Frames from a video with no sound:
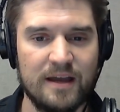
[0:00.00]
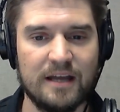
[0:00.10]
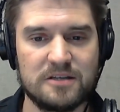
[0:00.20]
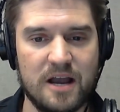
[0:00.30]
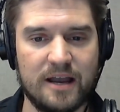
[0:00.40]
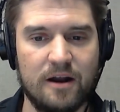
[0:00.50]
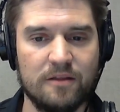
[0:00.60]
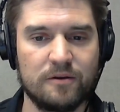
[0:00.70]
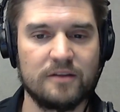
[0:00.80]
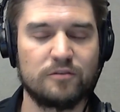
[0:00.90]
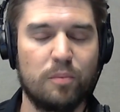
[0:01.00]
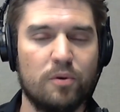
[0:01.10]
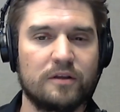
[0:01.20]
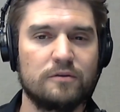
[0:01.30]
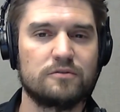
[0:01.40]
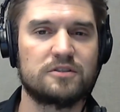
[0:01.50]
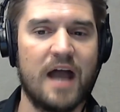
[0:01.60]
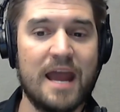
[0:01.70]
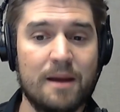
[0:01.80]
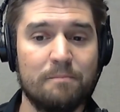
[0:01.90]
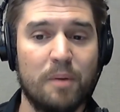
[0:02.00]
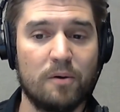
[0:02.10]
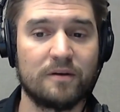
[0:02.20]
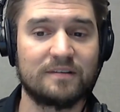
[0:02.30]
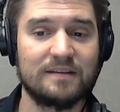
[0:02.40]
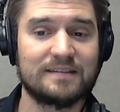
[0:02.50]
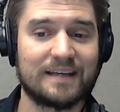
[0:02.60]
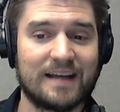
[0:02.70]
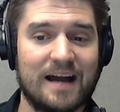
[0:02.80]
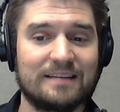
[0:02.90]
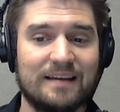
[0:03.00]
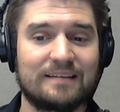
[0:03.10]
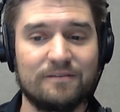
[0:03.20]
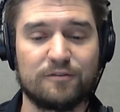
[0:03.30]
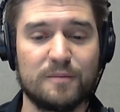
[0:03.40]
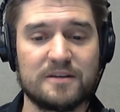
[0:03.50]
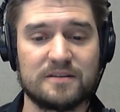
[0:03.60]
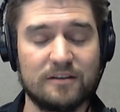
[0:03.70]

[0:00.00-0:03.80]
and check out all the great sporting news, sign-up bonuses, and contest information.